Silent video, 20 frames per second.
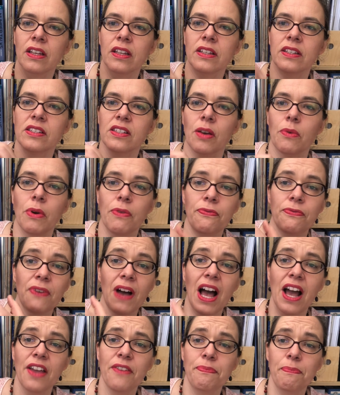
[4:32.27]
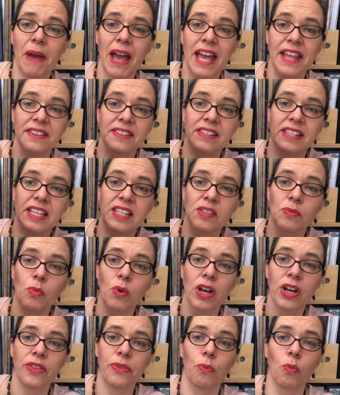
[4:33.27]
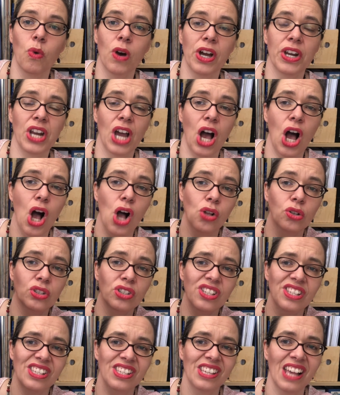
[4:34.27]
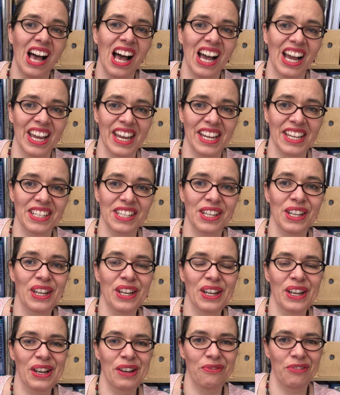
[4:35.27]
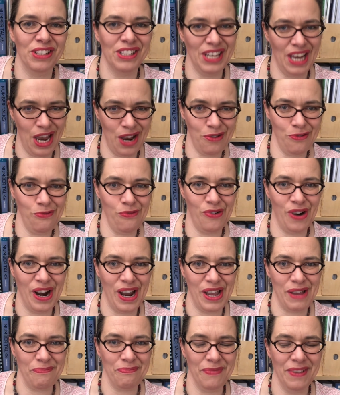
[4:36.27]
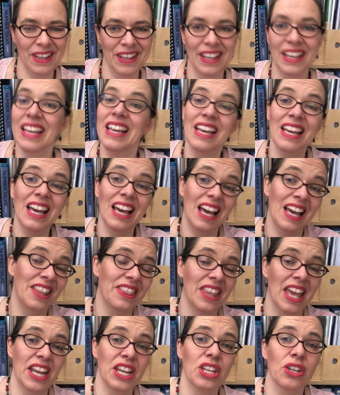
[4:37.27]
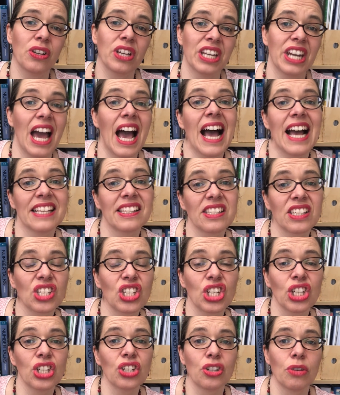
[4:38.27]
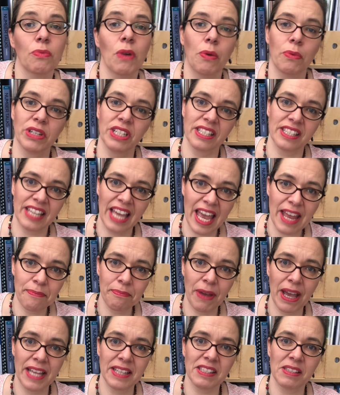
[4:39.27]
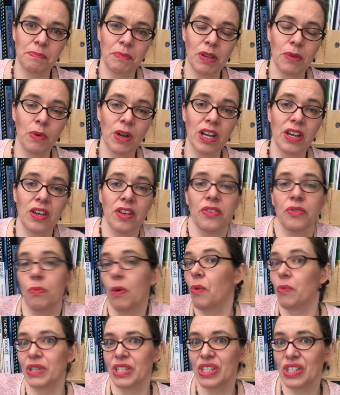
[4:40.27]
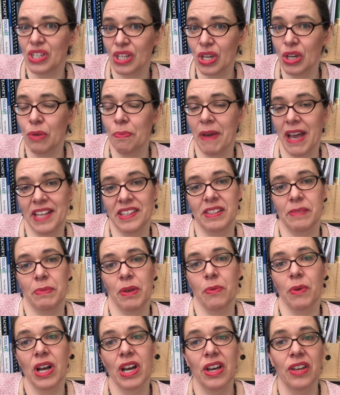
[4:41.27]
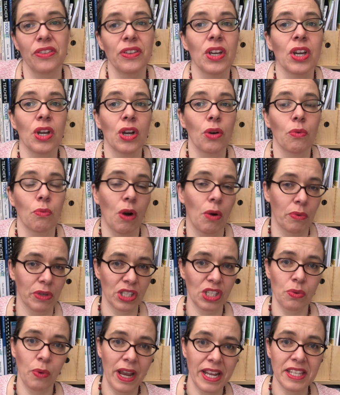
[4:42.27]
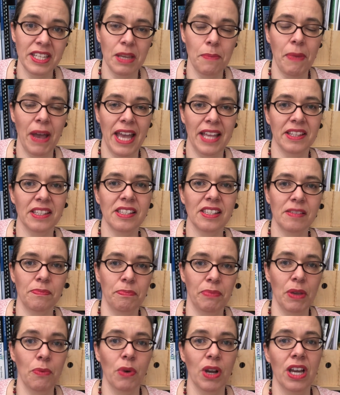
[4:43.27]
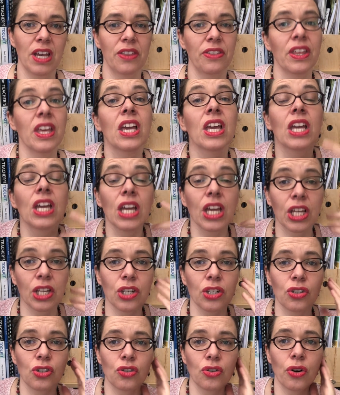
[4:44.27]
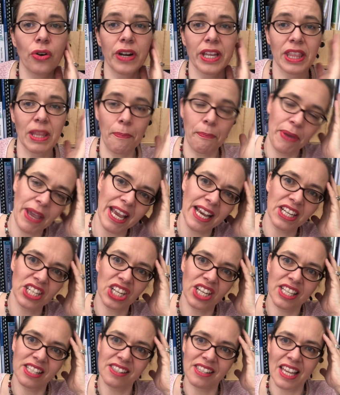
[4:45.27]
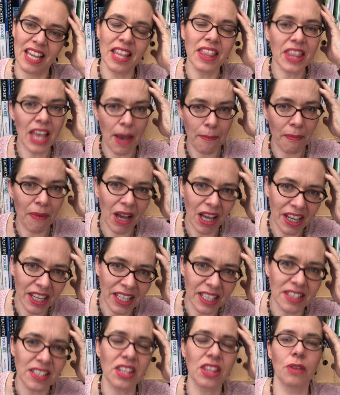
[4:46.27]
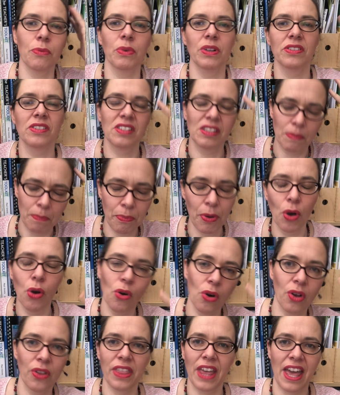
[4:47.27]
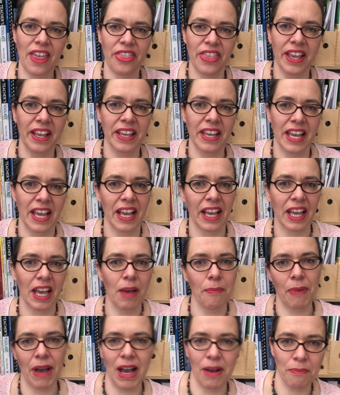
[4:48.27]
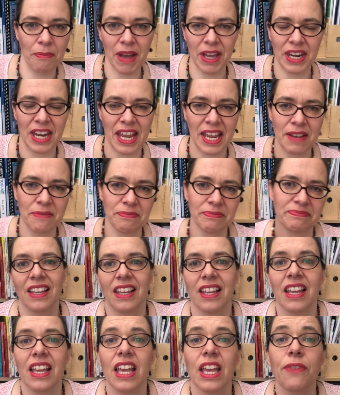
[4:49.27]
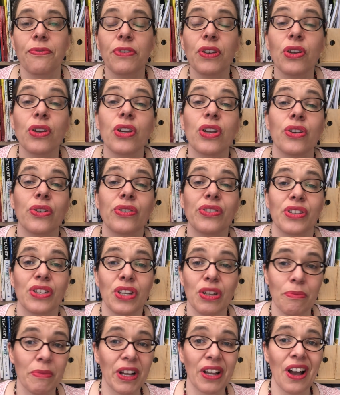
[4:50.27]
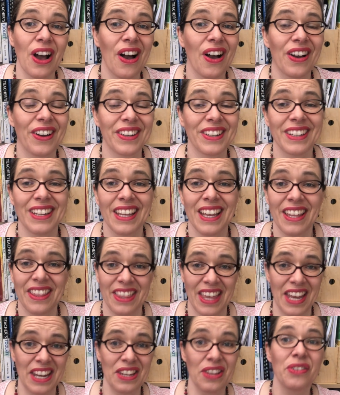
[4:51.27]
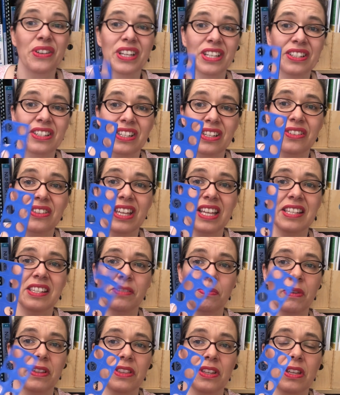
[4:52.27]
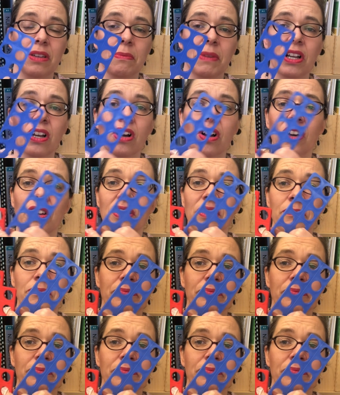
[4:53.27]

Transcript: So a 5p is worth 1 whole side of a 10 frame. And then you can ask children, what would a 10p be worth? What would a 2p be worth? What would 20p be worth? And you're drawing the pictures in their mind that will support their thinking about money. If you use Numicon, then you can do this with Numicon.